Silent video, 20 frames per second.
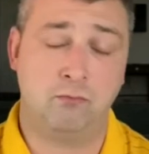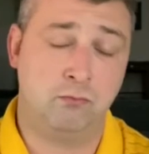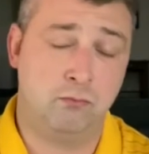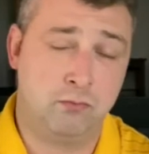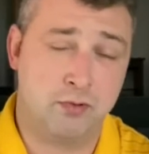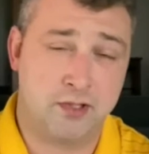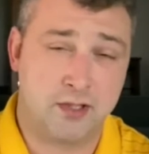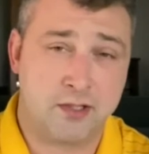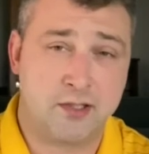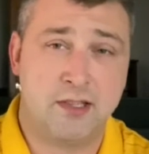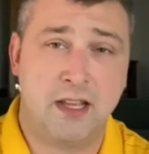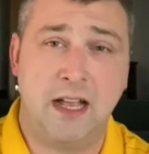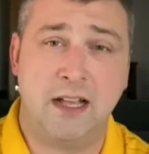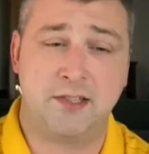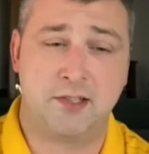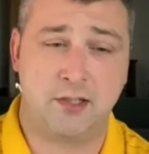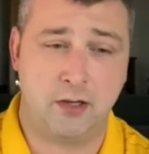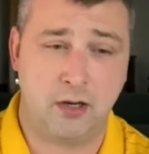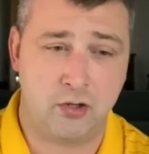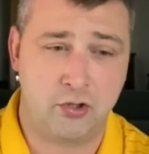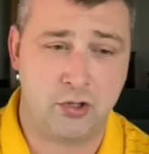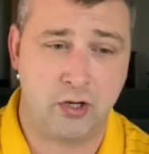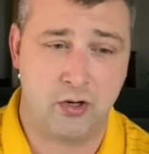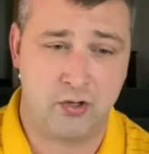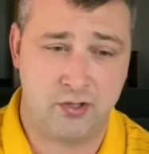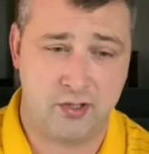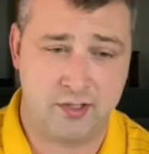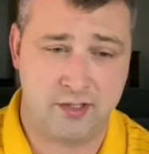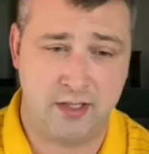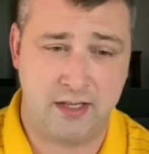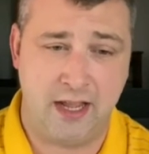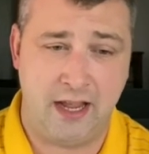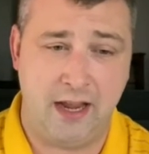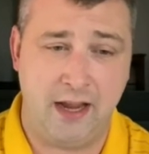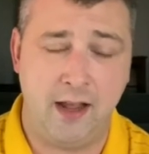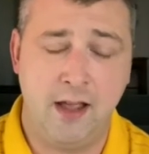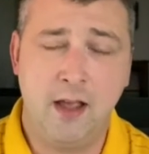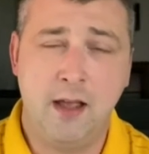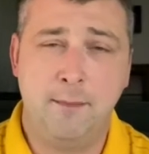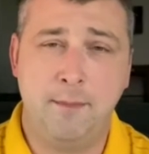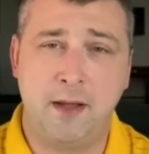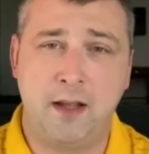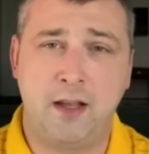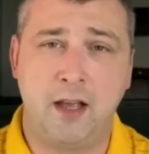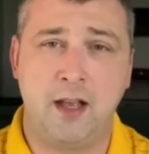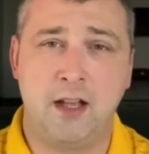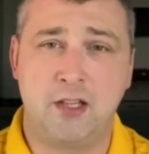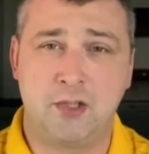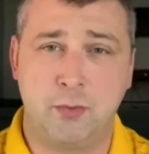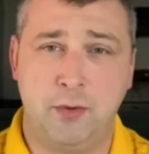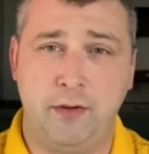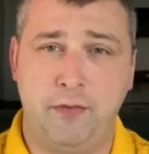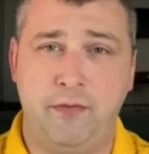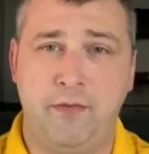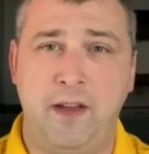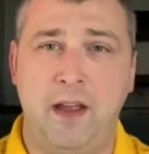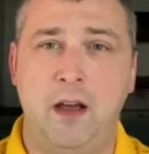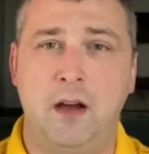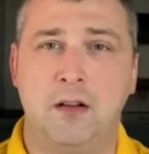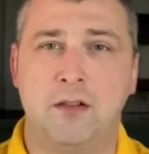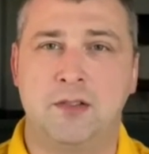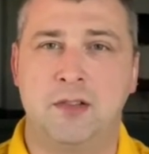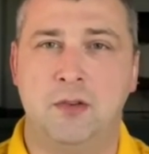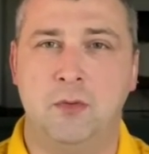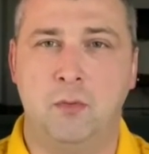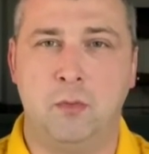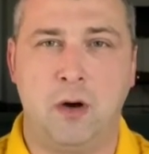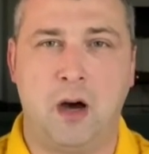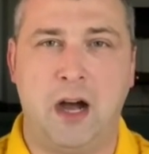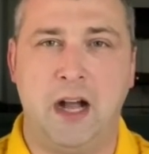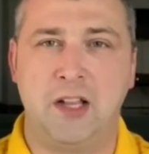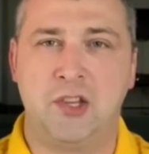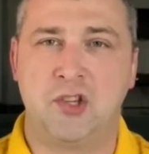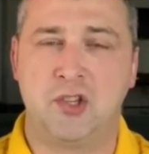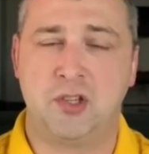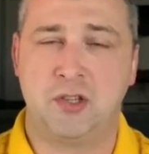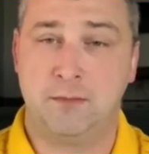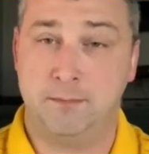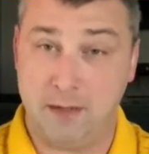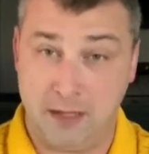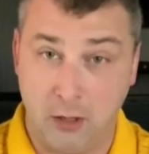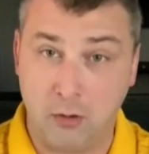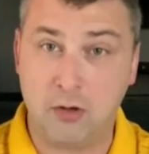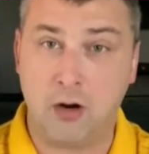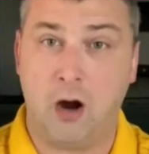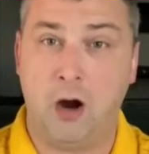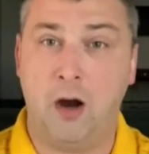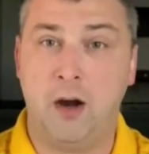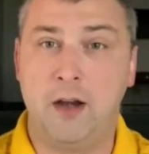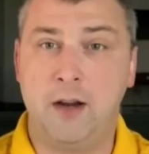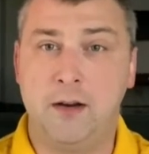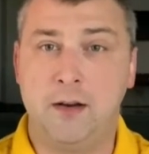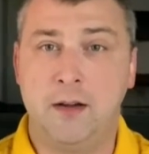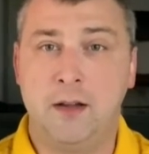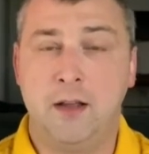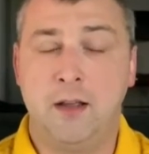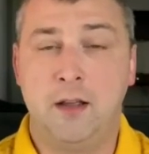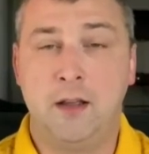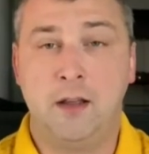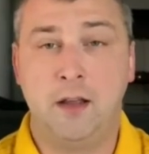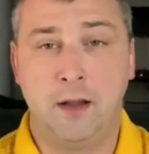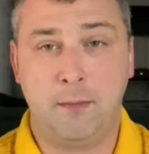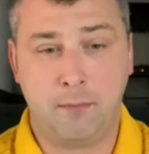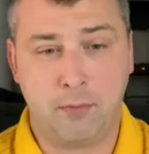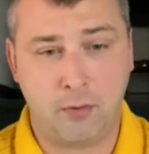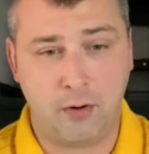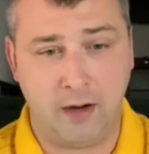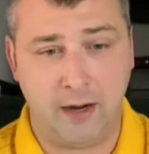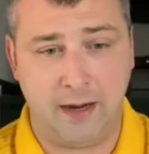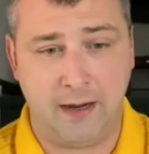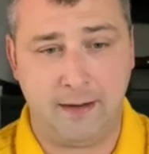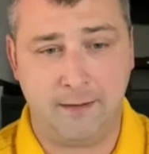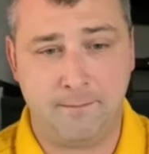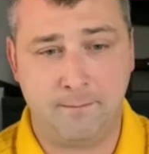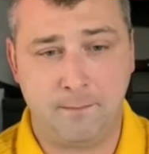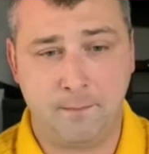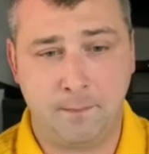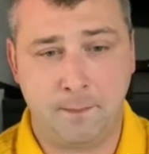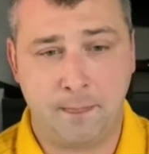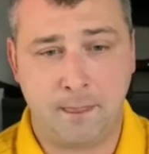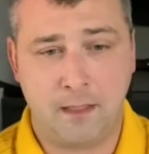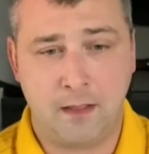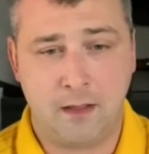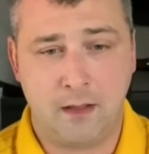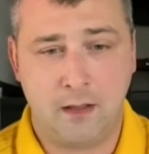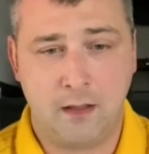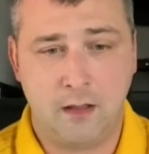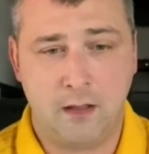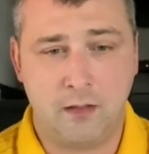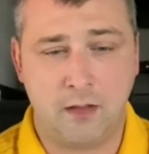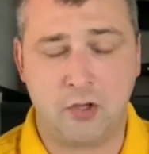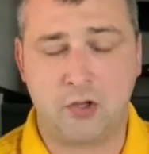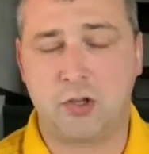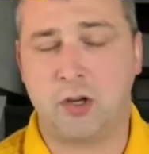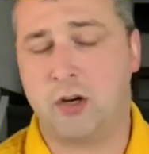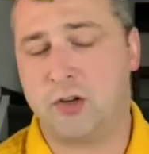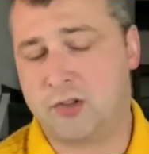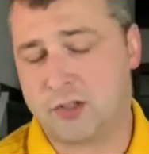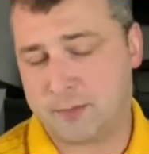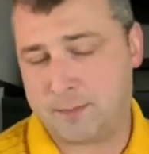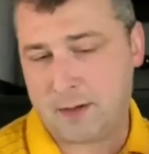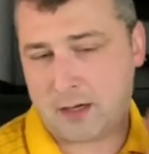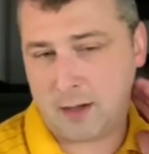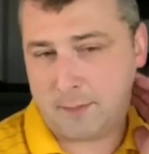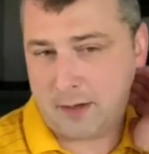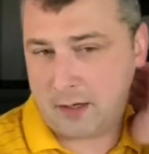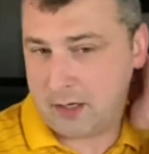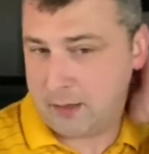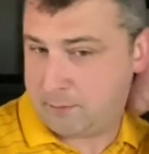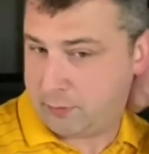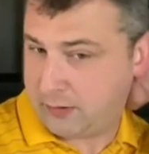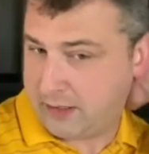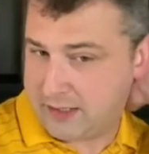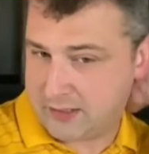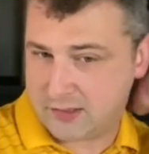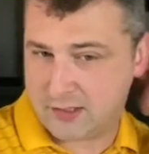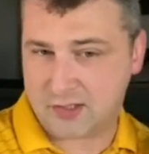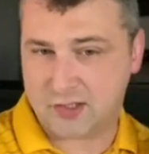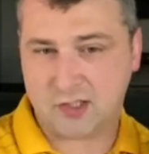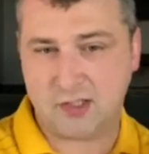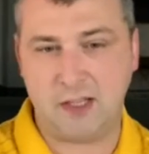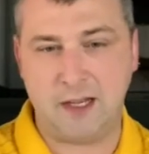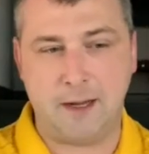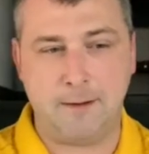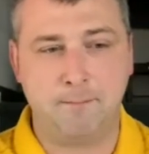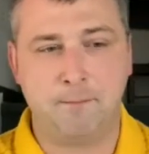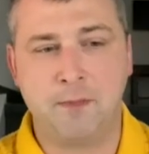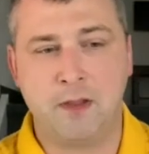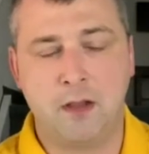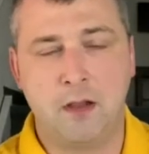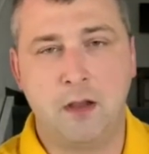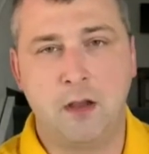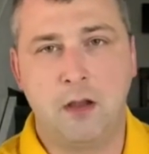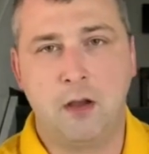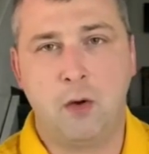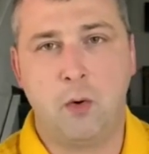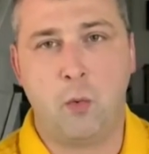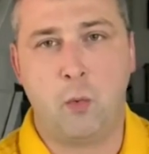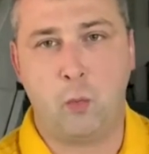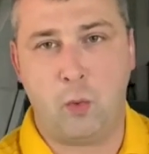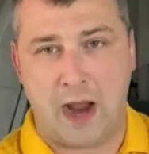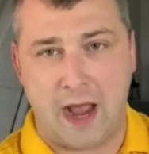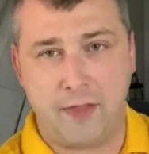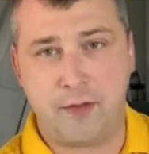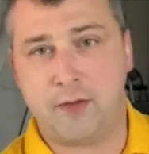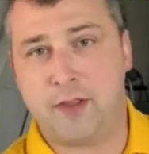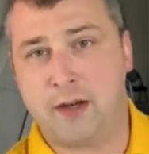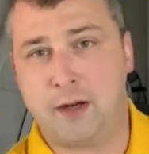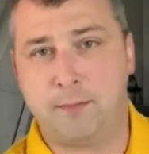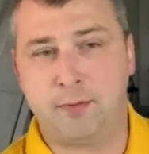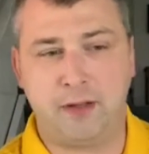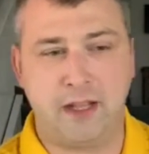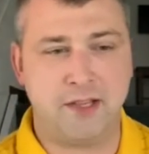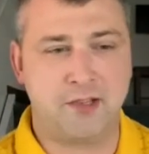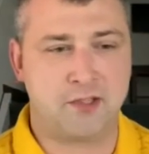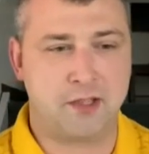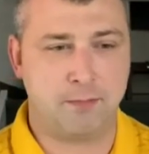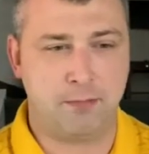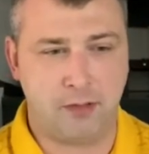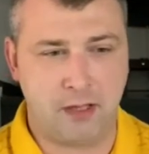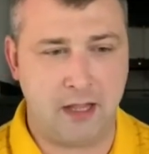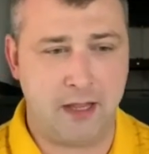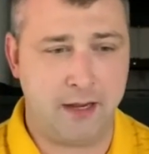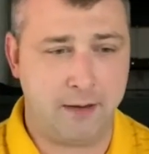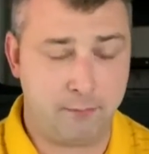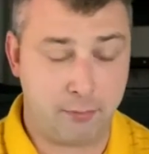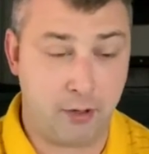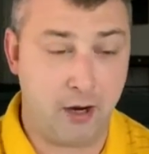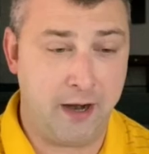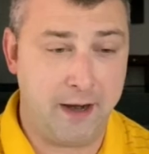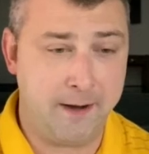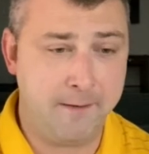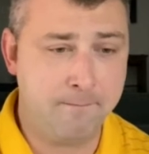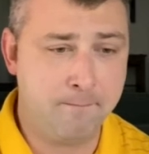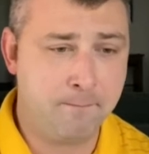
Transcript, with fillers: success in our churches today because we fail to watch, be on guard, and pray. The church has become a good place to sleep rather than a place to play, pray.